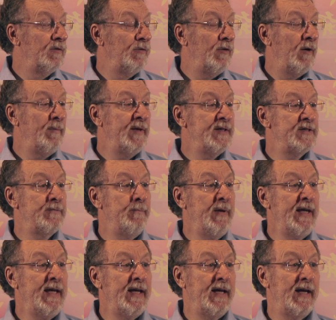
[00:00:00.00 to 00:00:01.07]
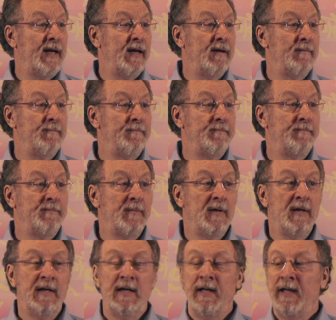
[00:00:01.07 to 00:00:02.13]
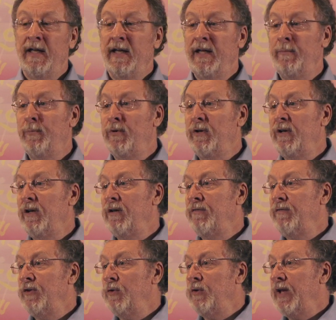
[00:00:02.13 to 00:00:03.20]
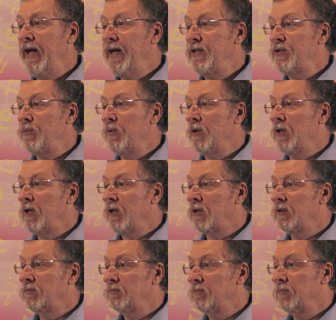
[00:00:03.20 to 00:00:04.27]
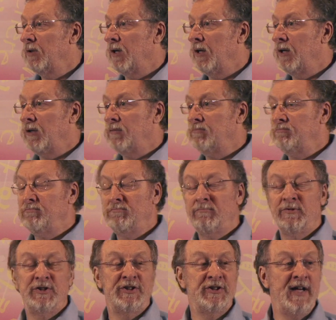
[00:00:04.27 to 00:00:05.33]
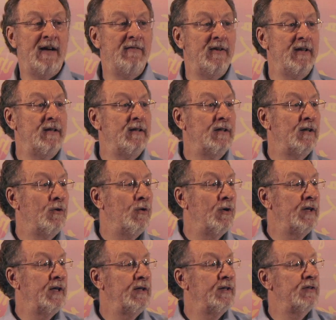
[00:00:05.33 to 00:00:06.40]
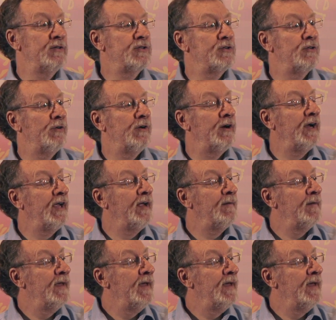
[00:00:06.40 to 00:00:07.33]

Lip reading: From his being. He put in a few days' work, 7 according to the story,